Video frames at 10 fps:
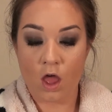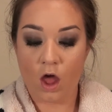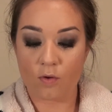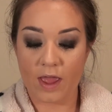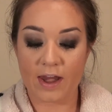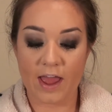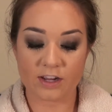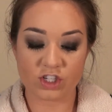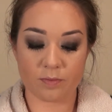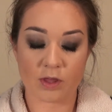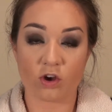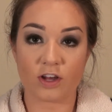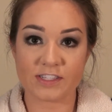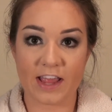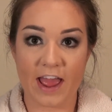Okay, and actually
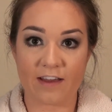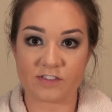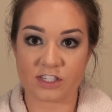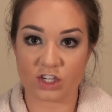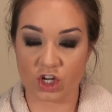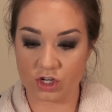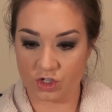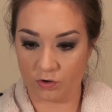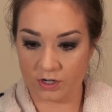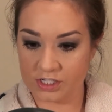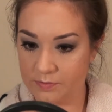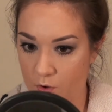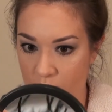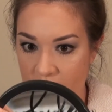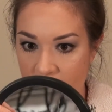because I have such a dark
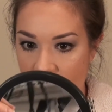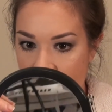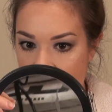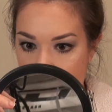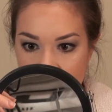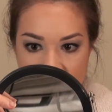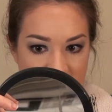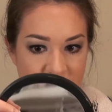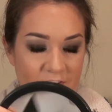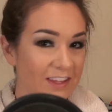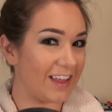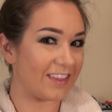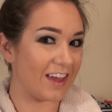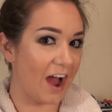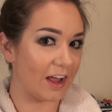smoky eye, I'm kind of feeling
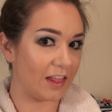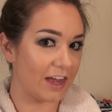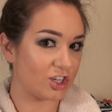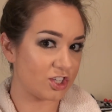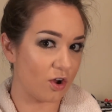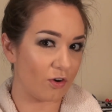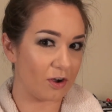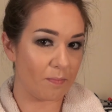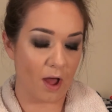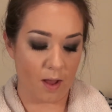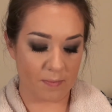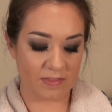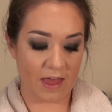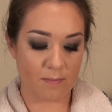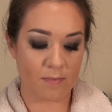like the eyelashes aren't
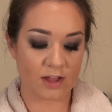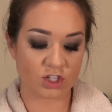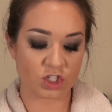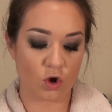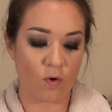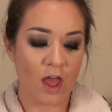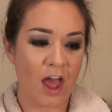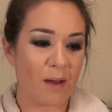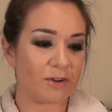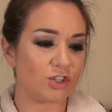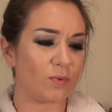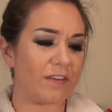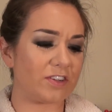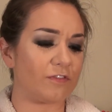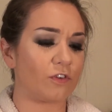popping that much, so I'm going to do what
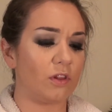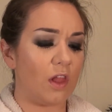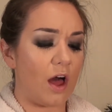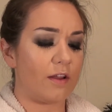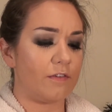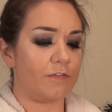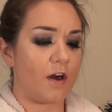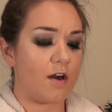I've done for a lot of